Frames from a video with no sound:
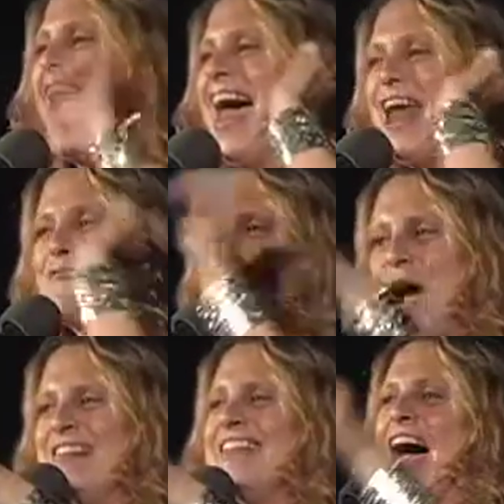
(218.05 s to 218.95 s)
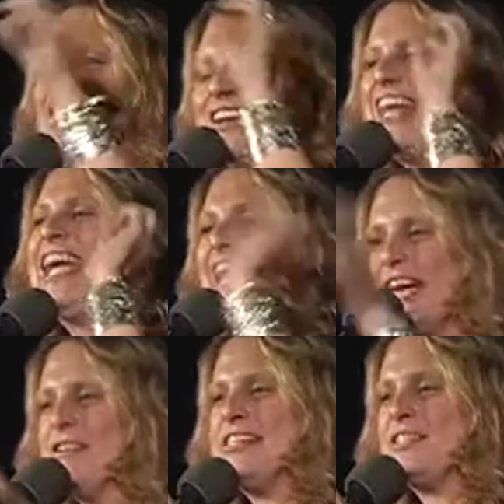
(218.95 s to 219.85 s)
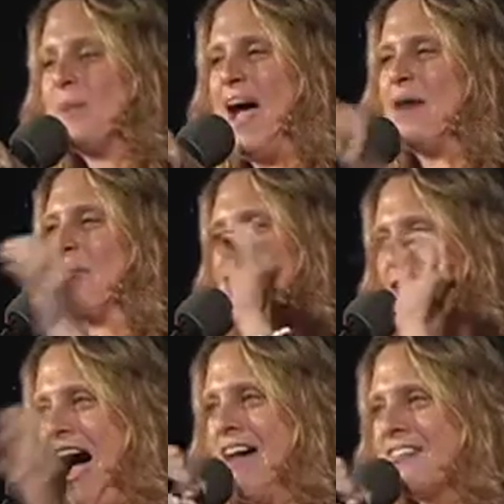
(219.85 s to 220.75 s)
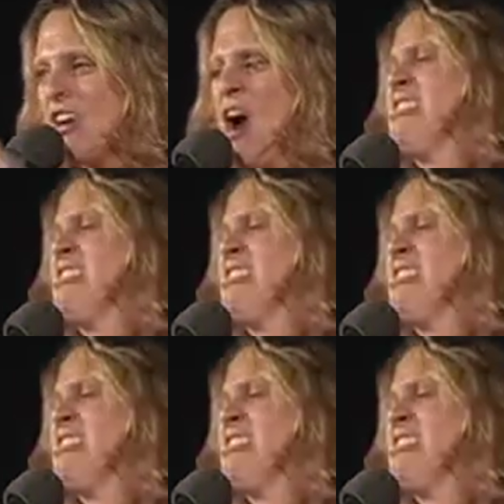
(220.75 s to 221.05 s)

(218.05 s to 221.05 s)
And I run down, like Hilary Swank with her Oscar. I was